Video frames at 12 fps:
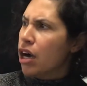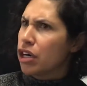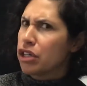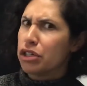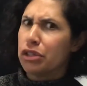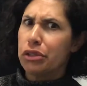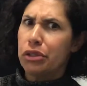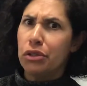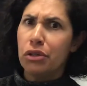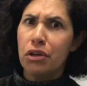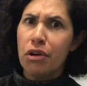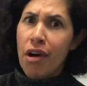
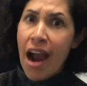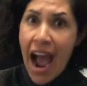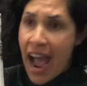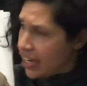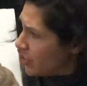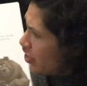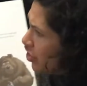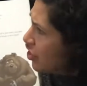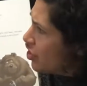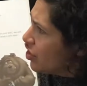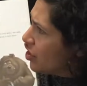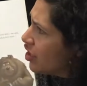
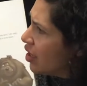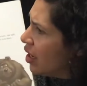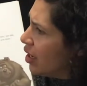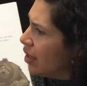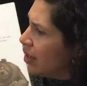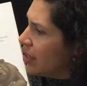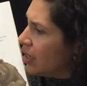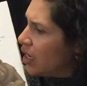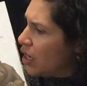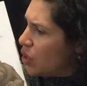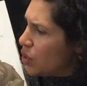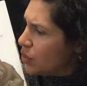Crash!
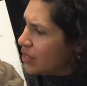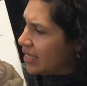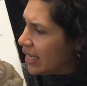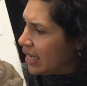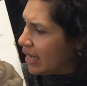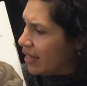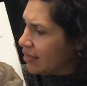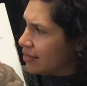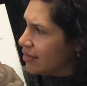Oh dear.